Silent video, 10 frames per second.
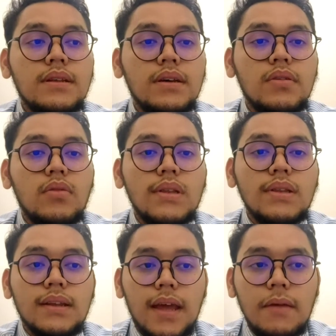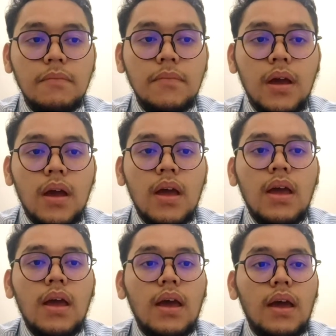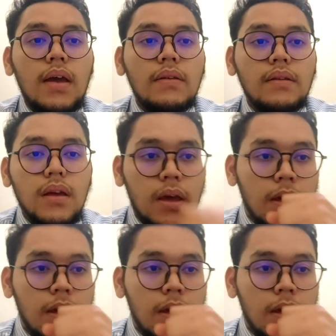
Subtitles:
the water dam, and